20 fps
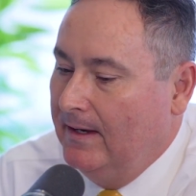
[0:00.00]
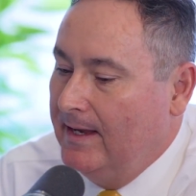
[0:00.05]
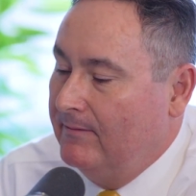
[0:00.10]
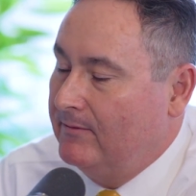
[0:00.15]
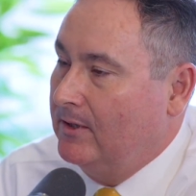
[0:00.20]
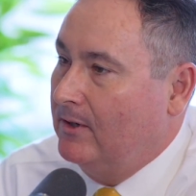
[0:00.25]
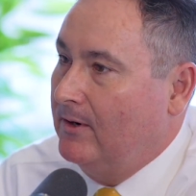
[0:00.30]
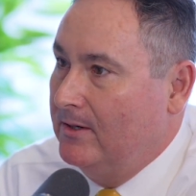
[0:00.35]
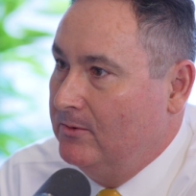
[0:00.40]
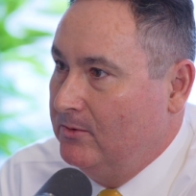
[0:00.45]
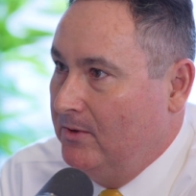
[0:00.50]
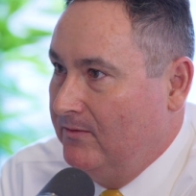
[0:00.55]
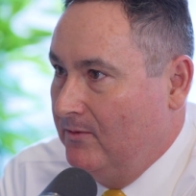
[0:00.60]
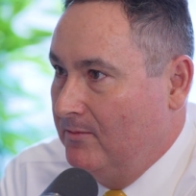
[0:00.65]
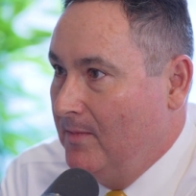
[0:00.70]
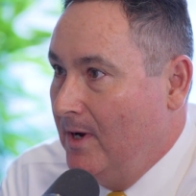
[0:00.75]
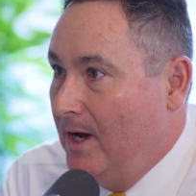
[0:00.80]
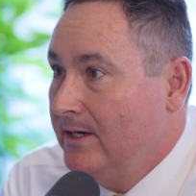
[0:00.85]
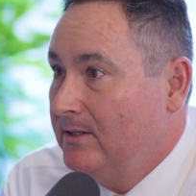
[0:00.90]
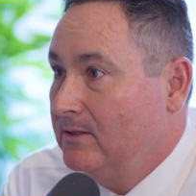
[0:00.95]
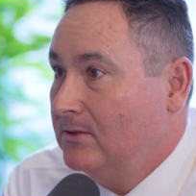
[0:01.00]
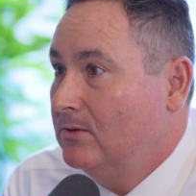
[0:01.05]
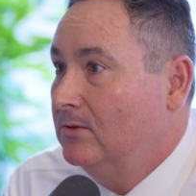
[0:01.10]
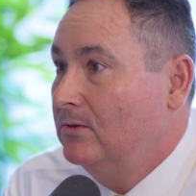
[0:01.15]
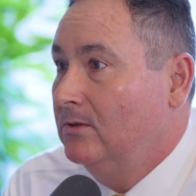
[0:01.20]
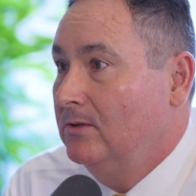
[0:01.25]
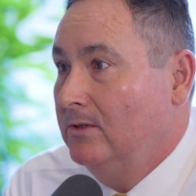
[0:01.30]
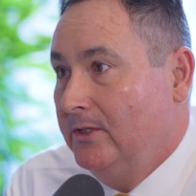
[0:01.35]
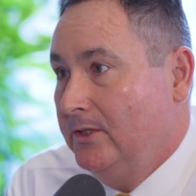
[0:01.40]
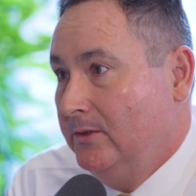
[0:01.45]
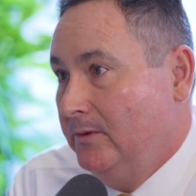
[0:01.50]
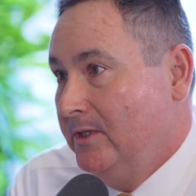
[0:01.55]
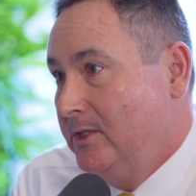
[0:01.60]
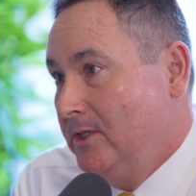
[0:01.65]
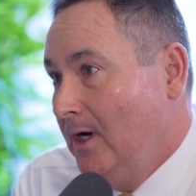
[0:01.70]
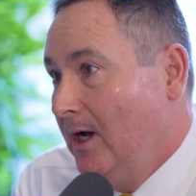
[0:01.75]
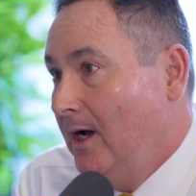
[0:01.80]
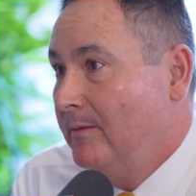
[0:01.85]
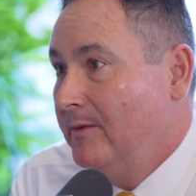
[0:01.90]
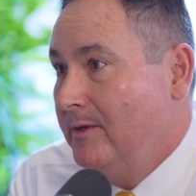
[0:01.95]
have to graduate from high school or do a
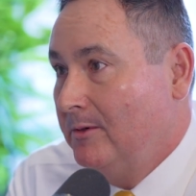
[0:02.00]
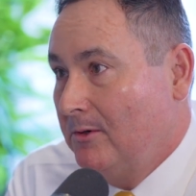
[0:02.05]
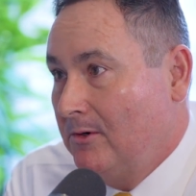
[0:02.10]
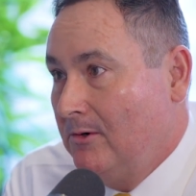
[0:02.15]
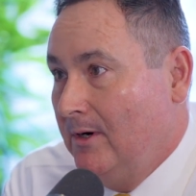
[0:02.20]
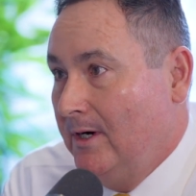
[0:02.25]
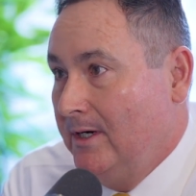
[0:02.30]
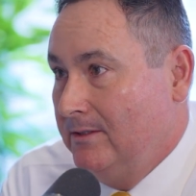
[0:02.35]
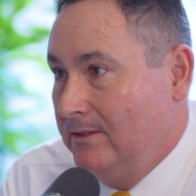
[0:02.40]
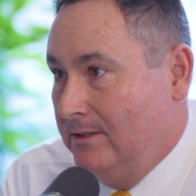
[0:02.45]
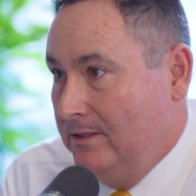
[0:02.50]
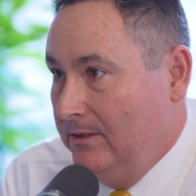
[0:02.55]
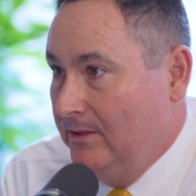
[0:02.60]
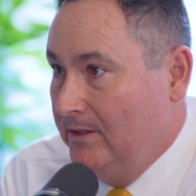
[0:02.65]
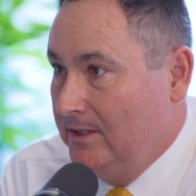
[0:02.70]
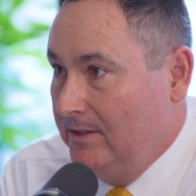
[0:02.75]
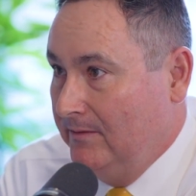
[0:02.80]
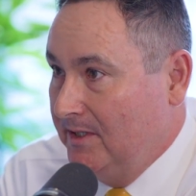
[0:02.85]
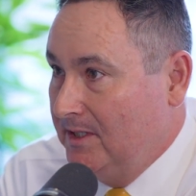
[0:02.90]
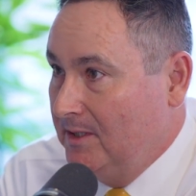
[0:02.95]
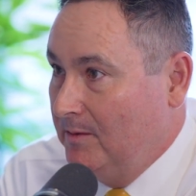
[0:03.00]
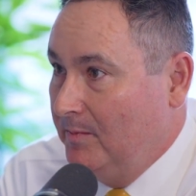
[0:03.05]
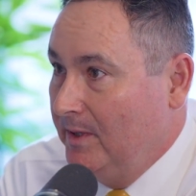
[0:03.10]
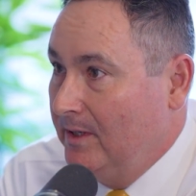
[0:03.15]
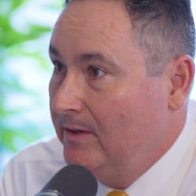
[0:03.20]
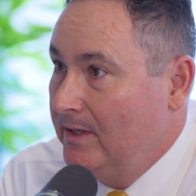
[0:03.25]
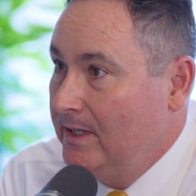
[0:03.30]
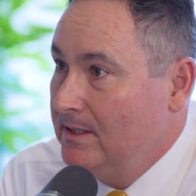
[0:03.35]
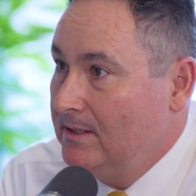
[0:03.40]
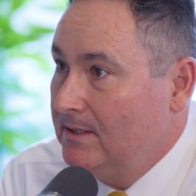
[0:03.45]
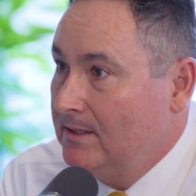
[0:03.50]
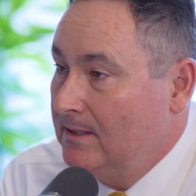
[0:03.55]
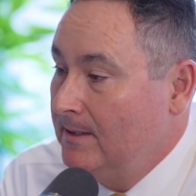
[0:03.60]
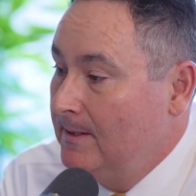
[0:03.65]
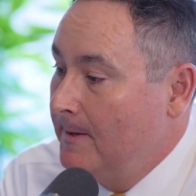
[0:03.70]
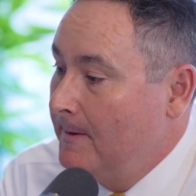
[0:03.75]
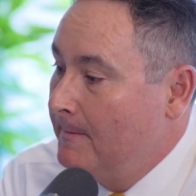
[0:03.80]
job that requires 2 years of experience.